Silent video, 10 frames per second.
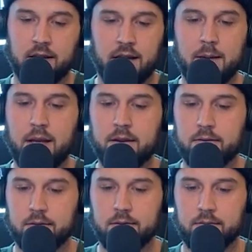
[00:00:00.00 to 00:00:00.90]
hey
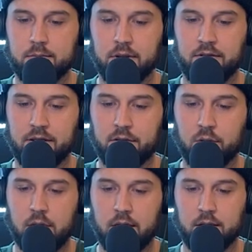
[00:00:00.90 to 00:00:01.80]
man." Been a fan
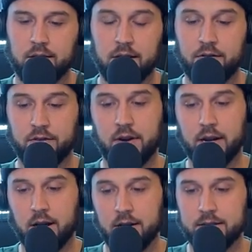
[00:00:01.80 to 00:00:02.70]
for a while. Love your
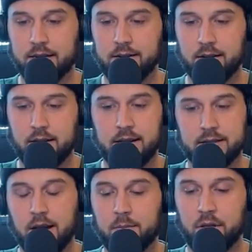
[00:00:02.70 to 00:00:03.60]
funny content.
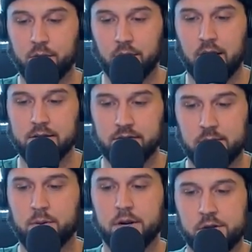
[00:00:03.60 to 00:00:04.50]
It's got me through lots of
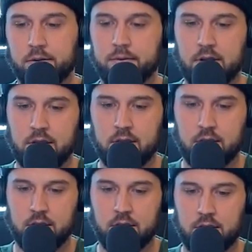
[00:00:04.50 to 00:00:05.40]
depression.
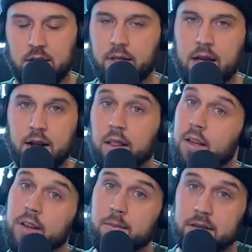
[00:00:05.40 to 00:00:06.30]
Now that, I
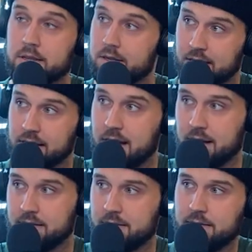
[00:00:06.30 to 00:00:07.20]
love getting messages like
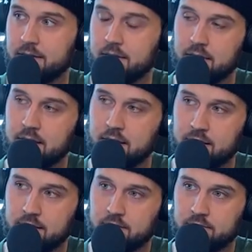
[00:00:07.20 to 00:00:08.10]
that.
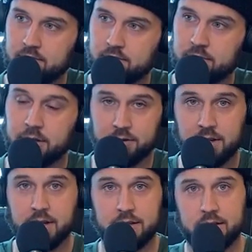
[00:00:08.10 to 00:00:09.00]

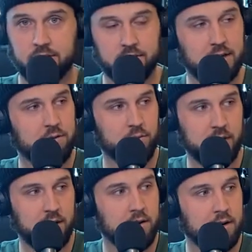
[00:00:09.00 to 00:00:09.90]
Seriously, because that's
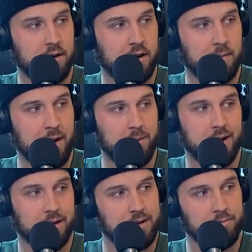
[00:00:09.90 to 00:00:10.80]
real, and I'm
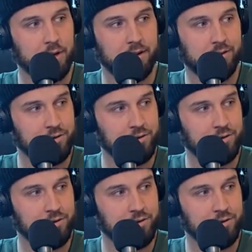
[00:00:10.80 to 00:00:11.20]
happy I can bring a little